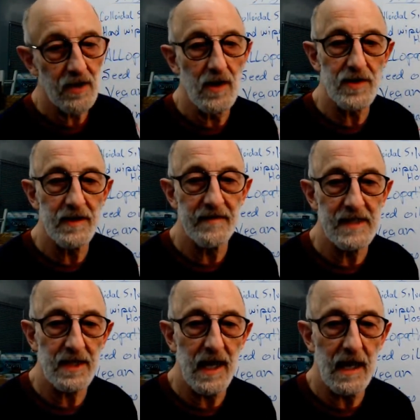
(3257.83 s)
Defense
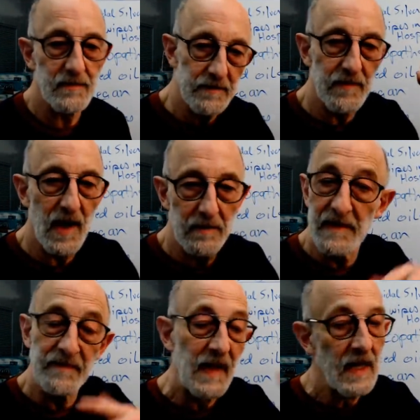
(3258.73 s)
caps and pop them in.
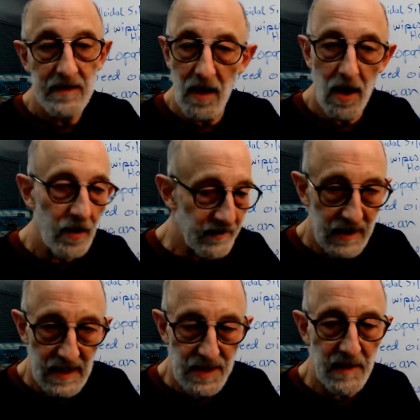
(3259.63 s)
All different
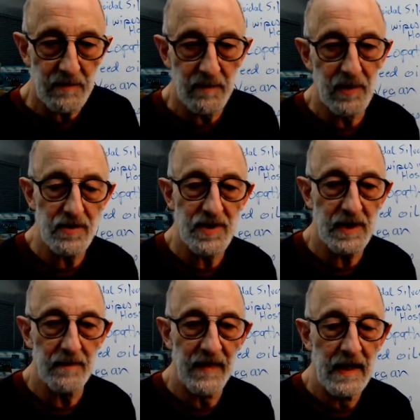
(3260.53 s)
kinds of people
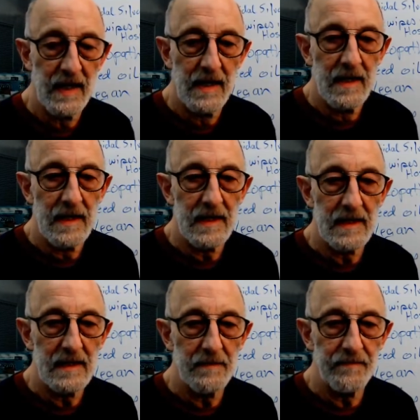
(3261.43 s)
producing
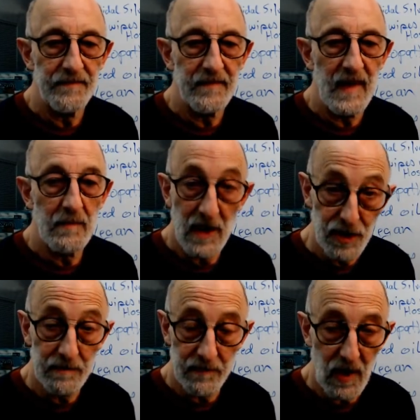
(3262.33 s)

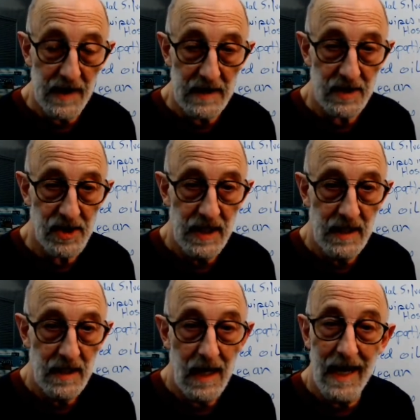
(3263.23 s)
mushroom products.
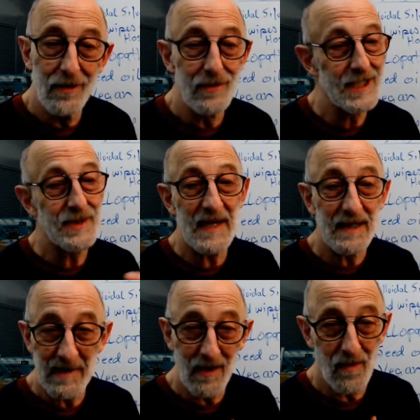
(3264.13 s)
I only speak
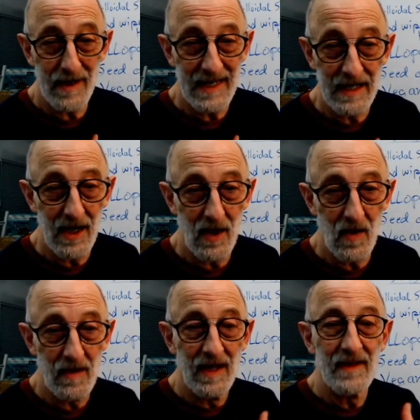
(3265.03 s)
about what I
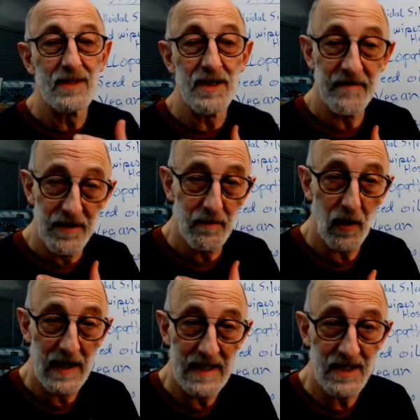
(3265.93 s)
know. There's a few
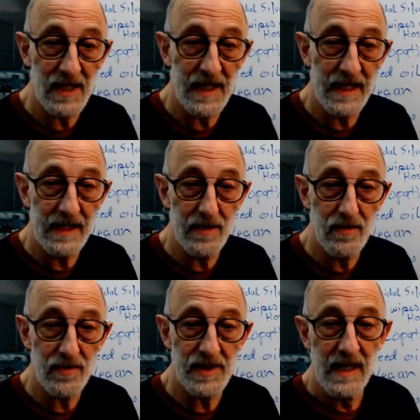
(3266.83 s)
brands I
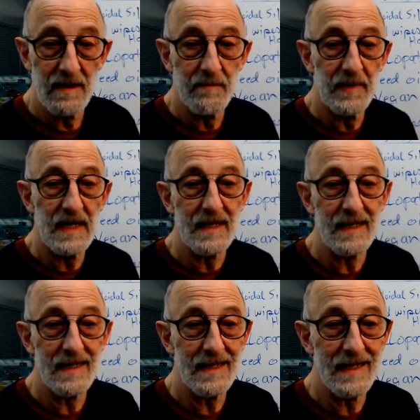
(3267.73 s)
use, but
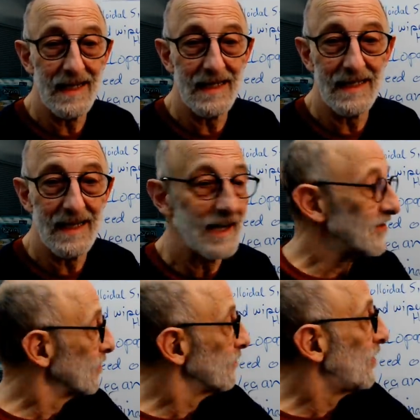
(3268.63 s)
I've
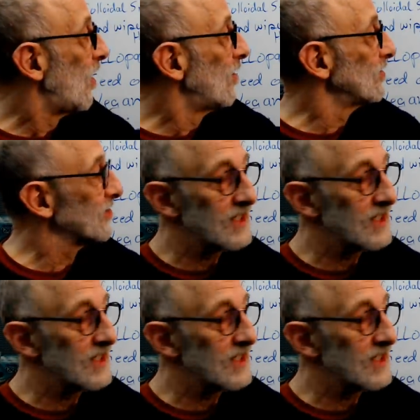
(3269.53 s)
known Paul since